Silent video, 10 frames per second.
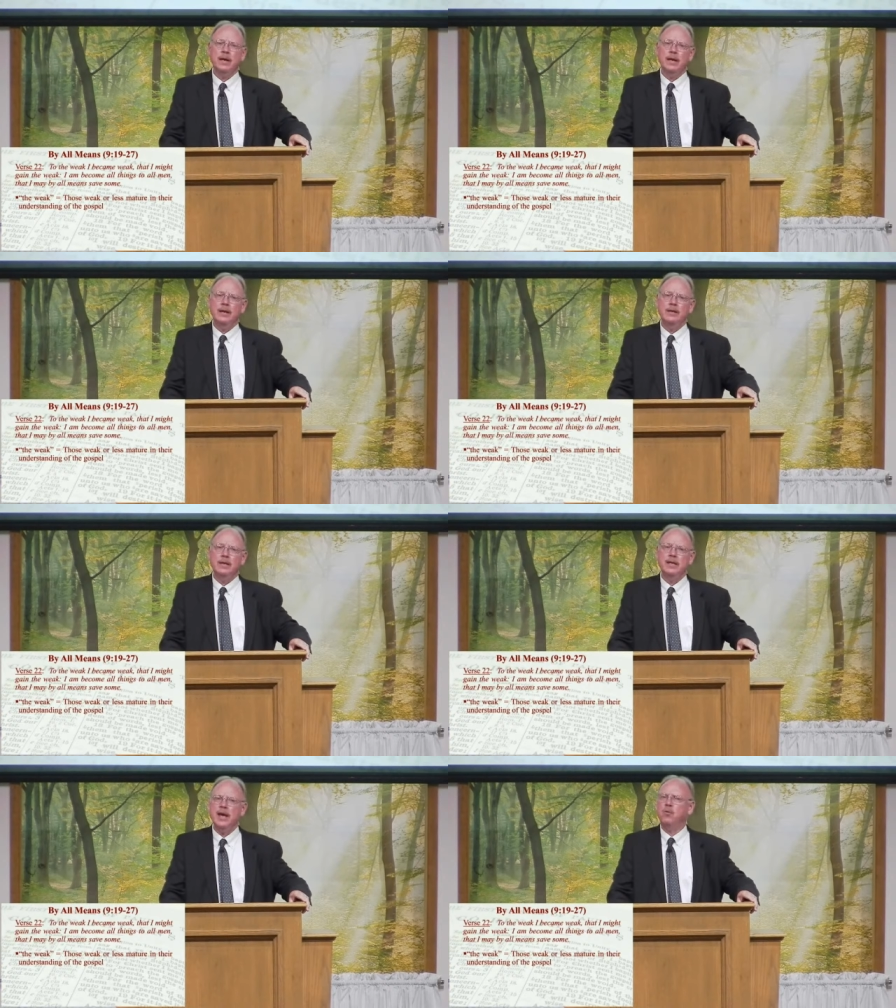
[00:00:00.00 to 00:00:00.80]
And
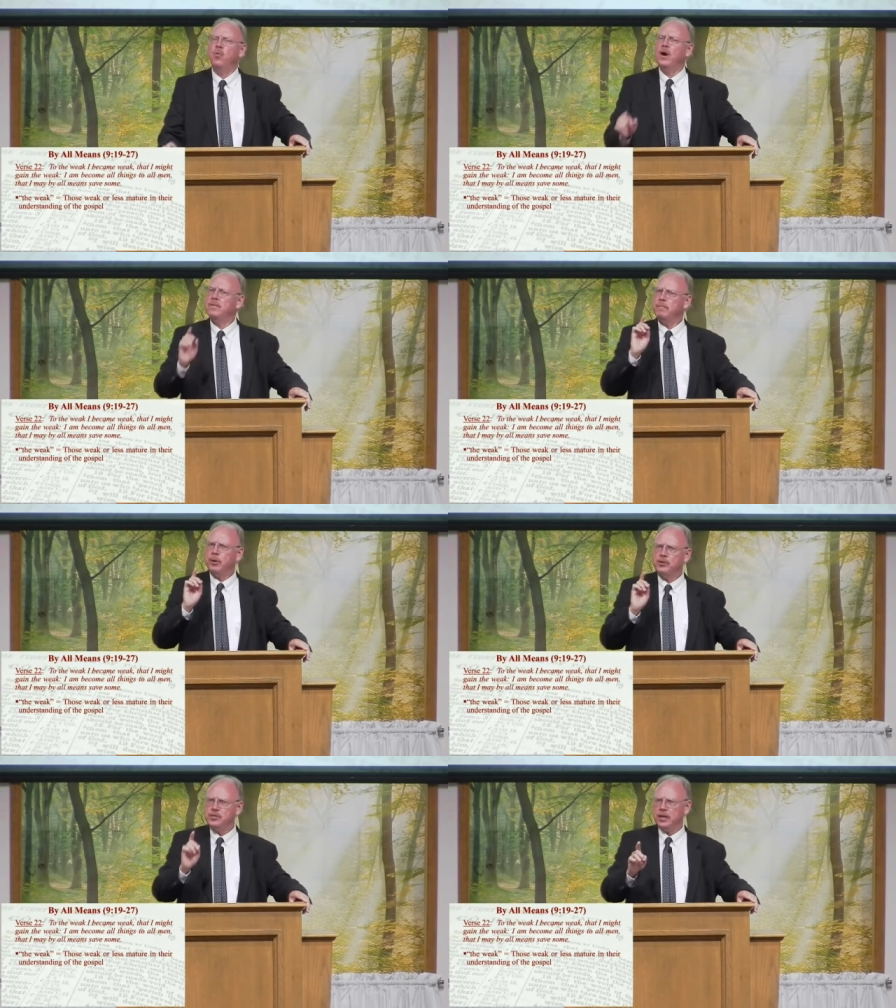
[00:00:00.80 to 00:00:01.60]
in that one
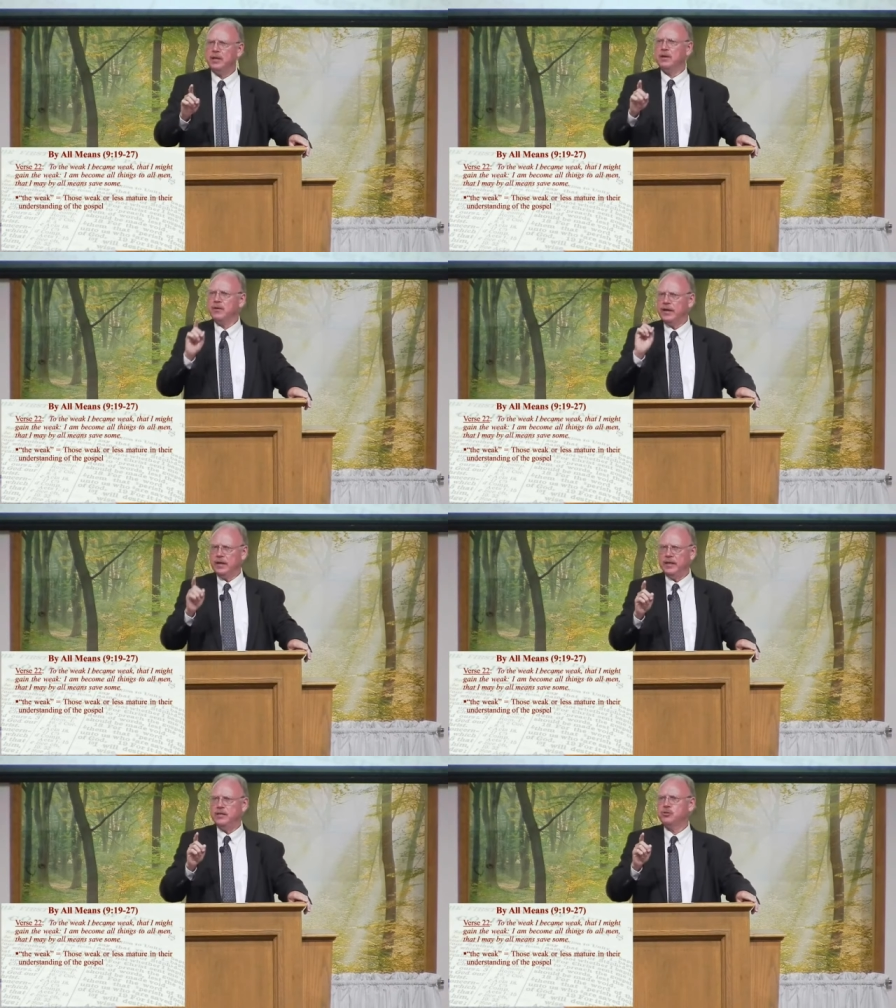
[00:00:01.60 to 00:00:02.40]
particular,
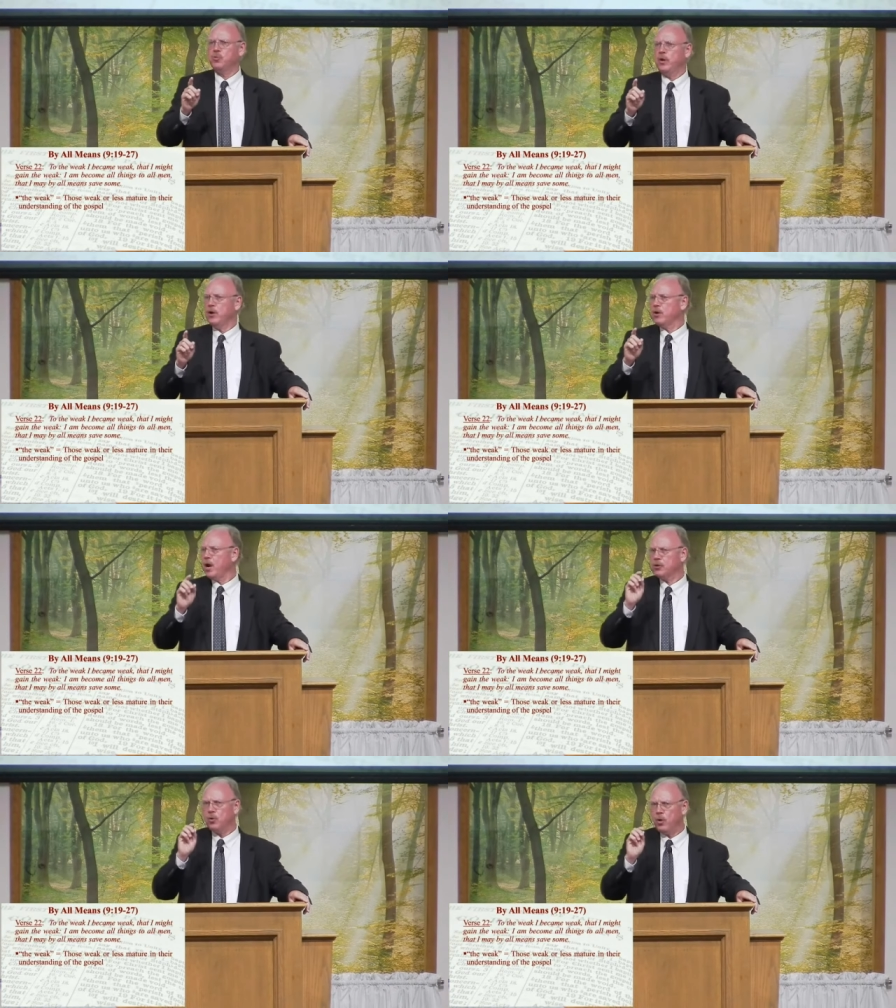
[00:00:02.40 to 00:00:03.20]
at least, we are
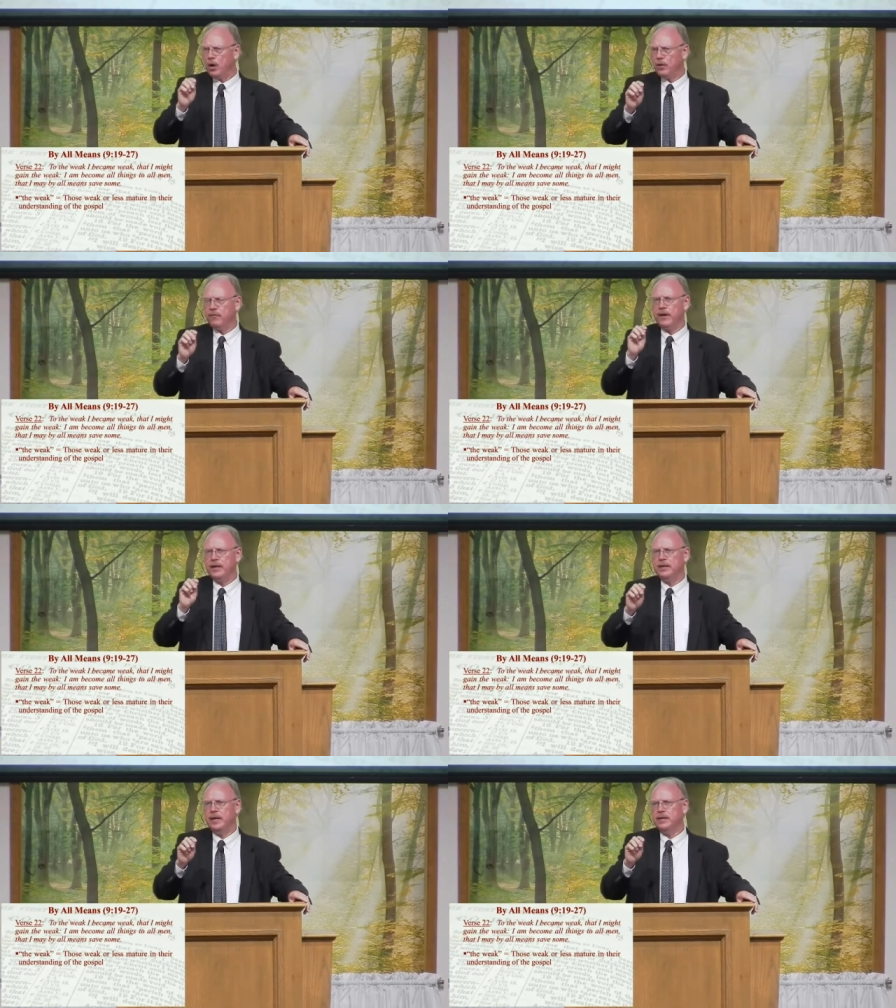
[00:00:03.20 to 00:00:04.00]
not
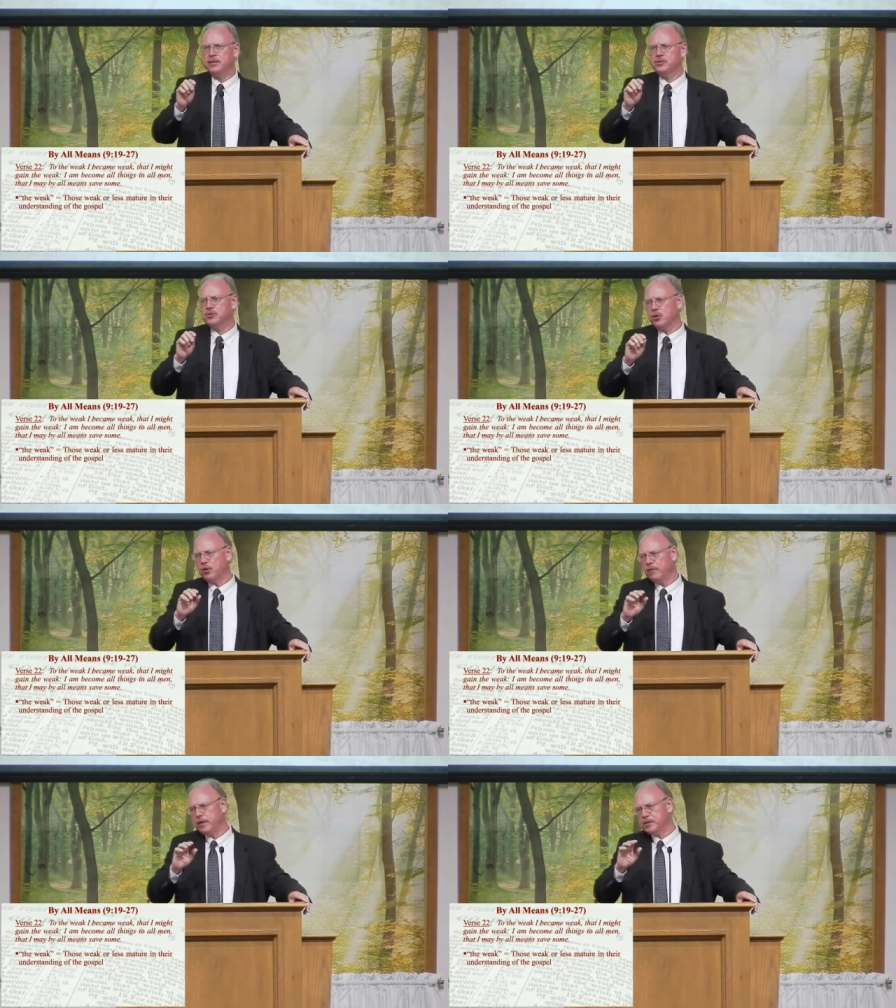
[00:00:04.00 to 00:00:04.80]
qualified yet to
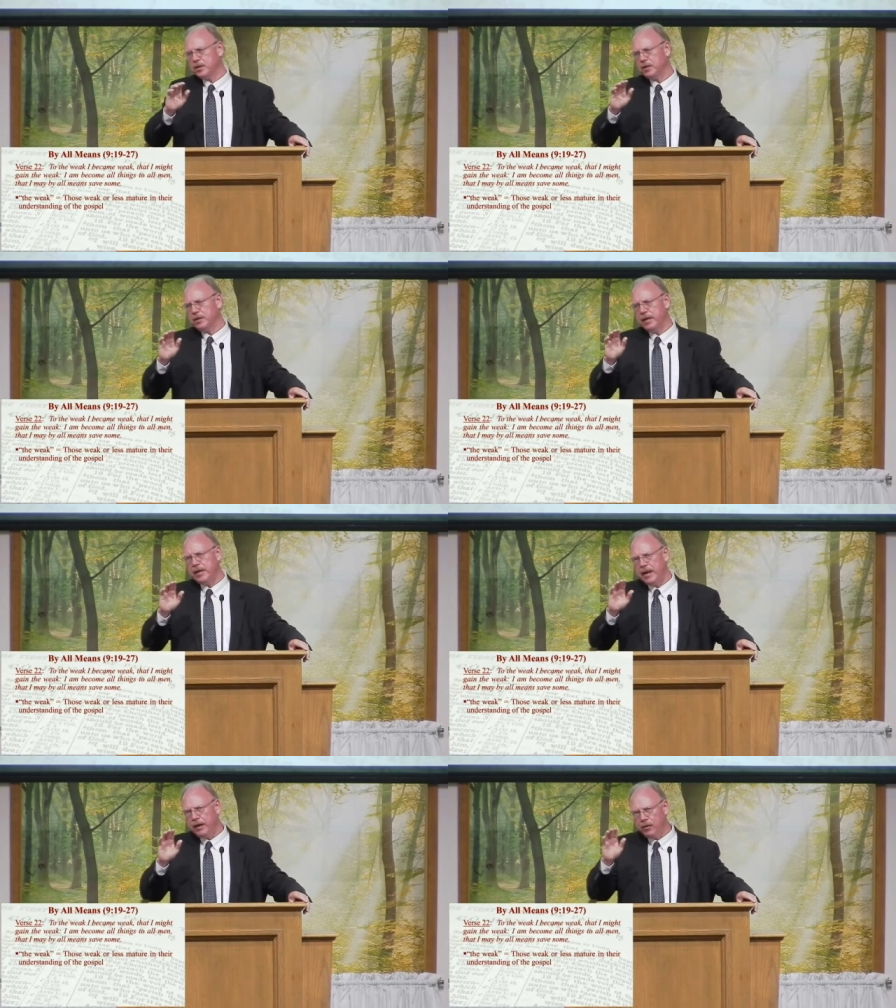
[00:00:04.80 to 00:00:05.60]
serve as a,
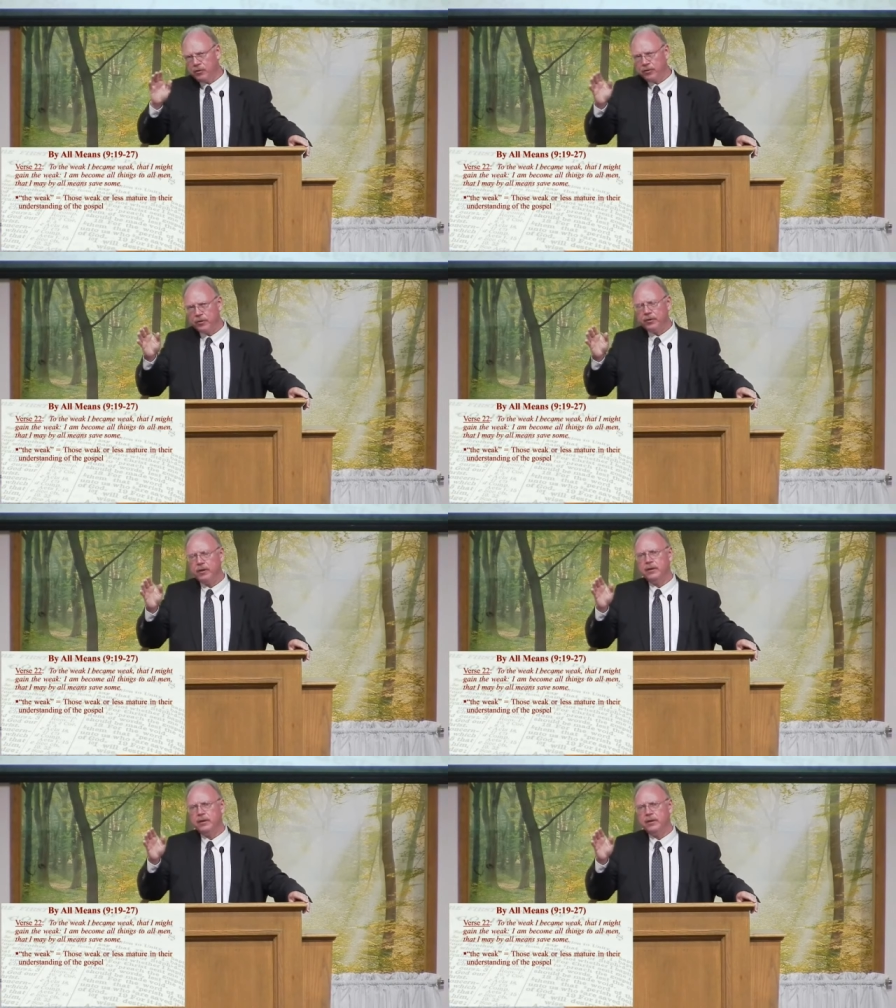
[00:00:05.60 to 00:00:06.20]
an elder.